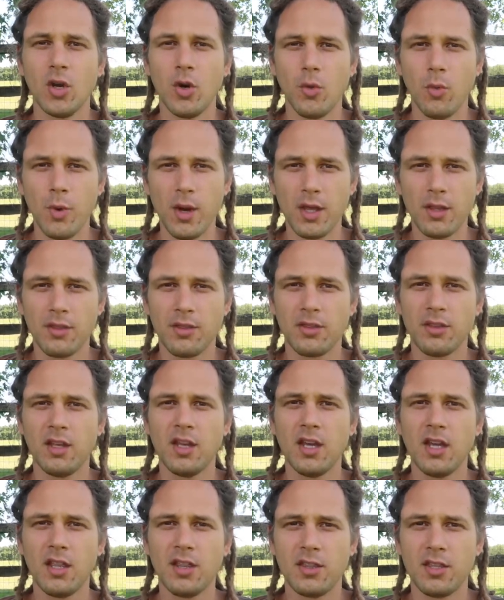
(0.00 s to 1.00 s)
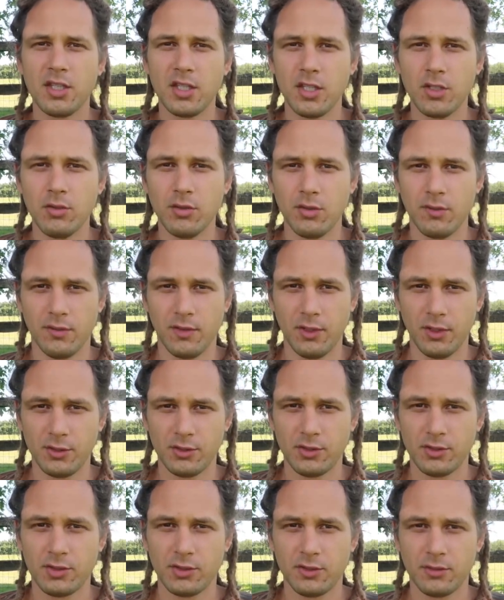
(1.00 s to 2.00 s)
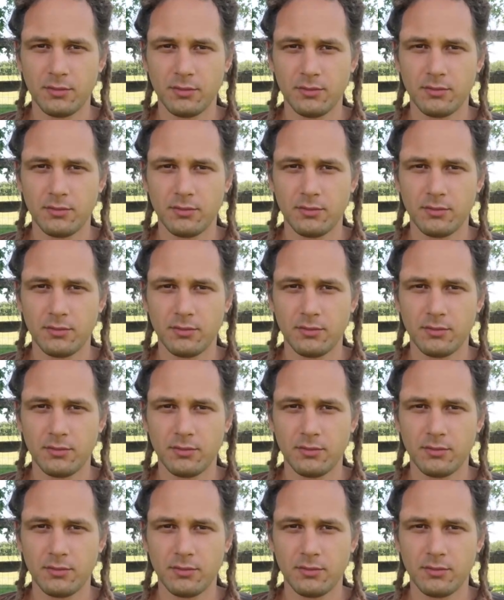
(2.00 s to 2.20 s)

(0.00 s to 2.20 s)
with the universe.